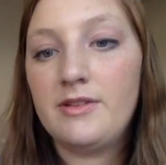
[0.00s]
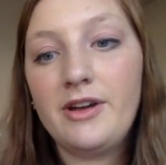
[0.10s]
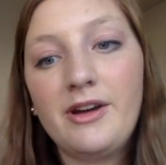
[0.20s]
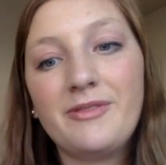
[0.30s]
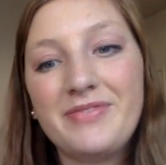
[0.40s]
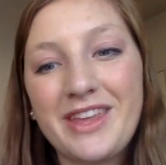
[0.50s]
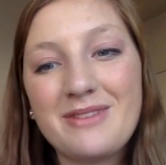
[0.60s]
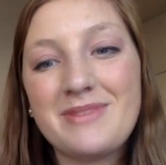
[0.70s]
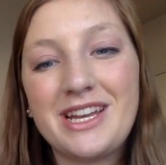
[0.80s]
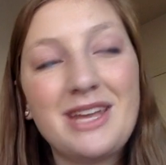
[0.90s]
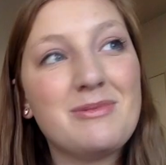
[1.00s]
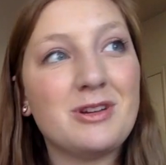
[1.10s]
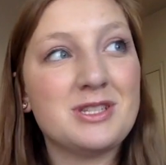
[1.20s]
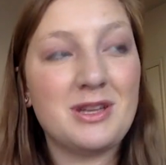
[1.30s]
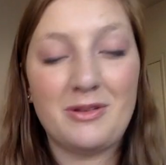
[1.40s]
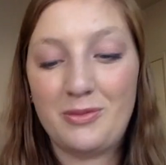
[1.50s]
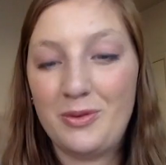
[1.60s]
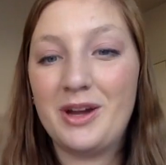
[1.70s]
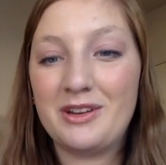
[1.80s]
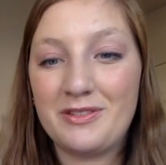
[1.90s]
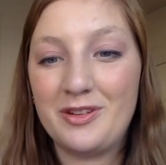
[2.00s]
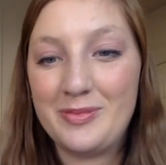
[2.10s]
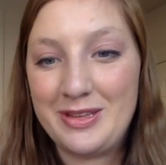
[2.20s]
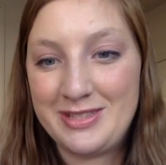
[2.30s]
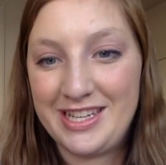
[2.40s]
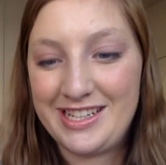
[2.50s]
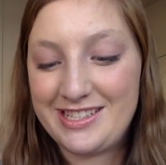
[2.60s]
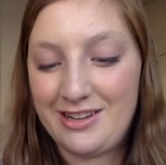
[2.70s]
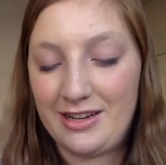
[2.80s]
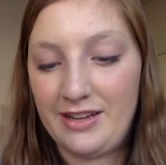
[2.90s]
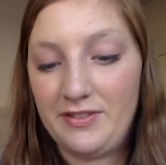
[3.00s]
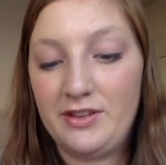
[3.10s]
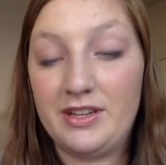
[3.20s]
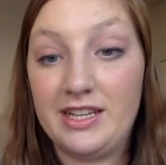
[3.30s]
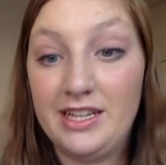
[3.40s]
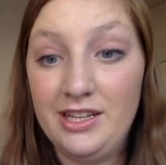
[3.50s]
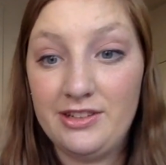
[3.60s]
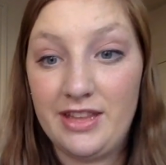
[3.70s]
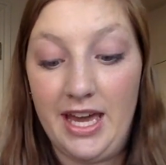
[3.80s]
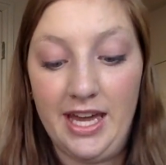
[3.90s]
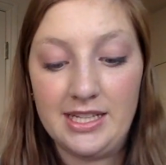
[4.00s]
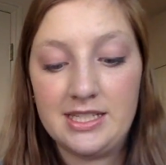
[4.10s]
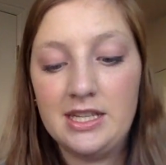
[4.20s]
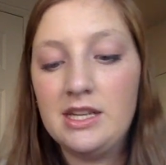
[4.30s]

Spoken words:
Oh, and my neighbor's wonderful music. Sorry if you can hear that.